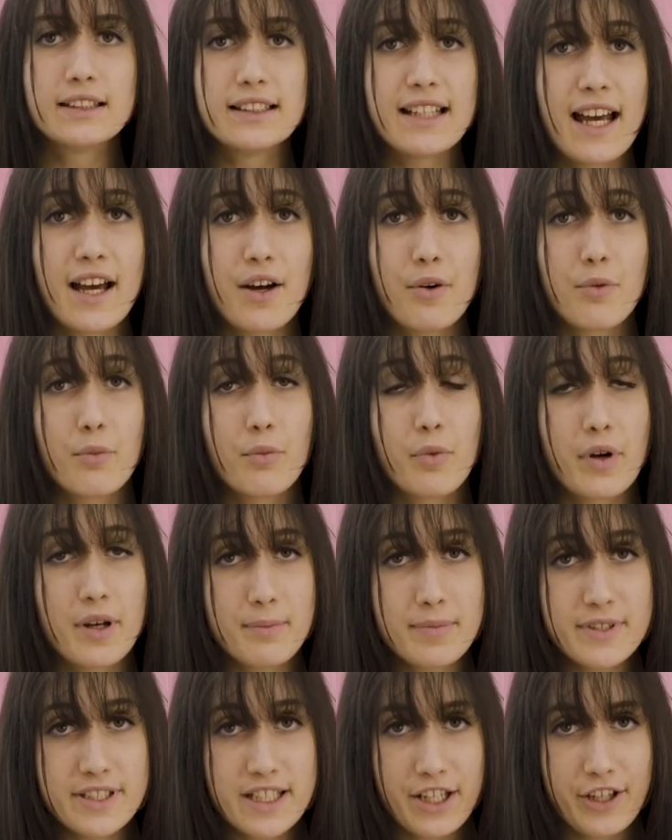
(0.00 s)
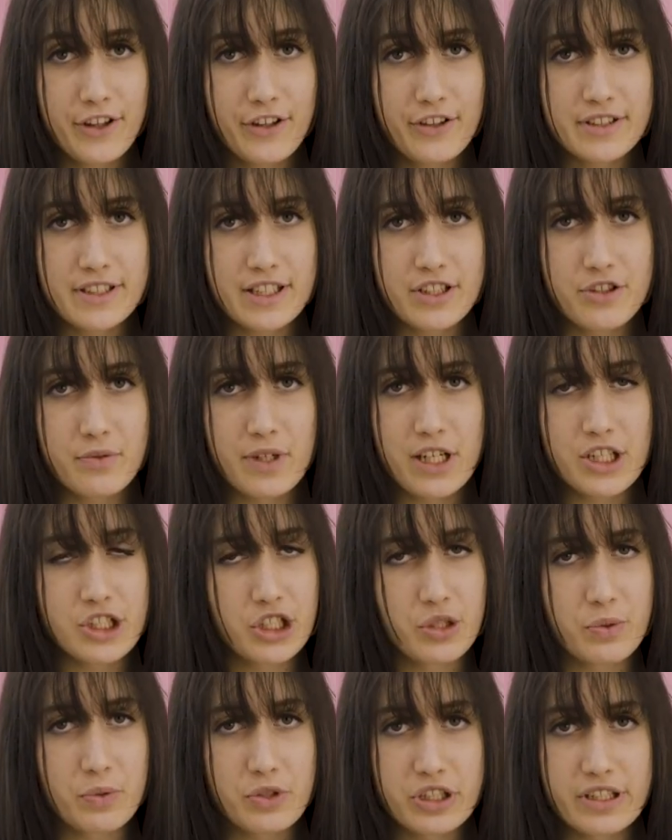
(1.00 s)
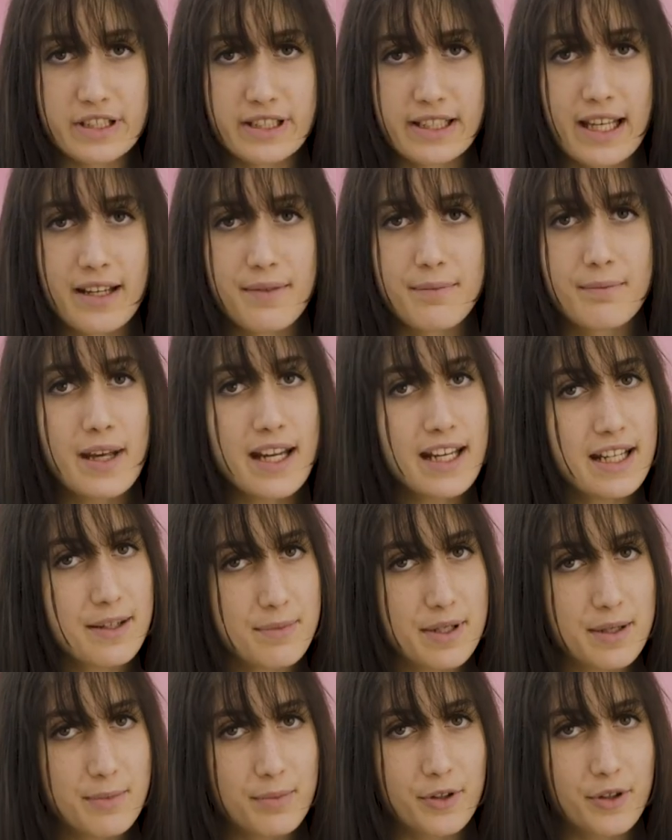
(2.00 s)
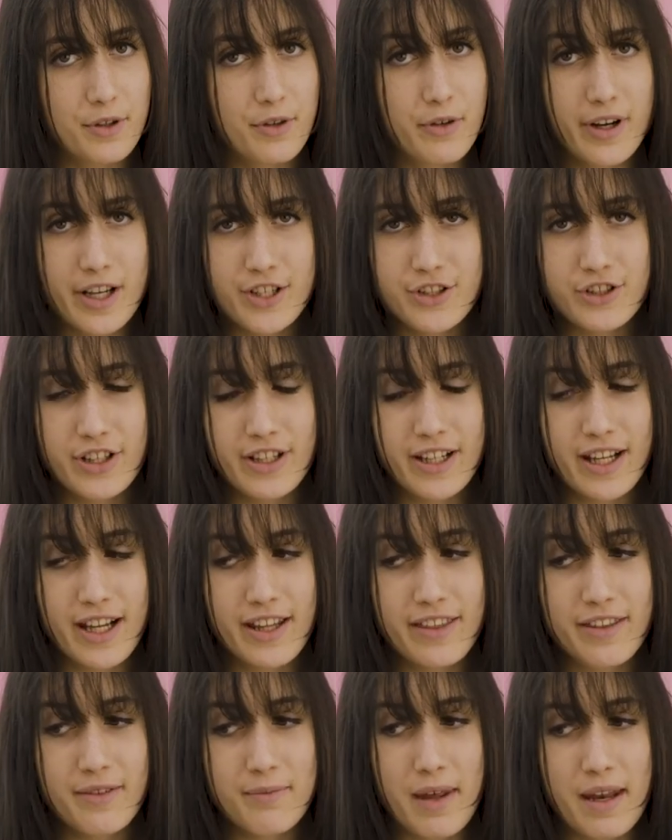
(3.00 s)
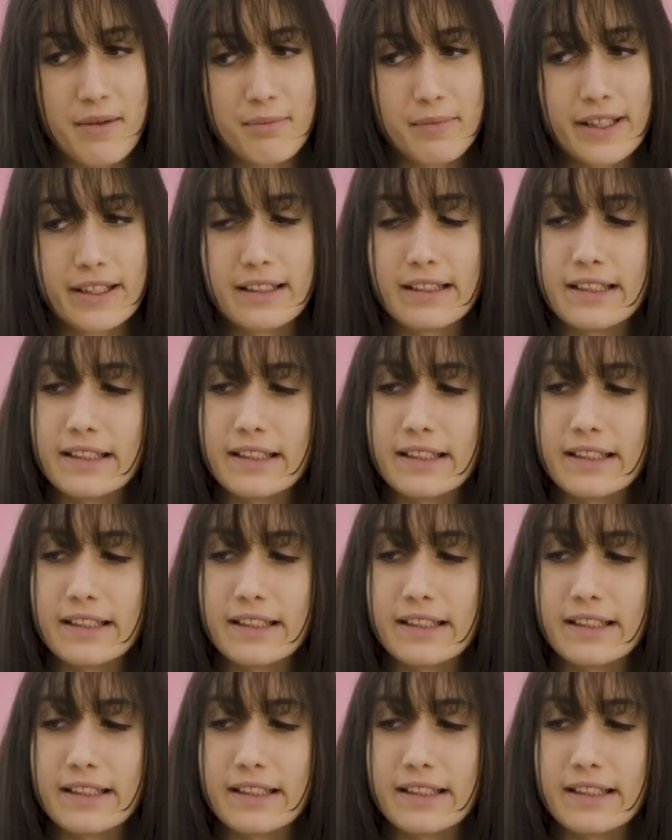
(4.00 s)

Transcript: Now, one particular situation which has led many people to question the Eighth Amendment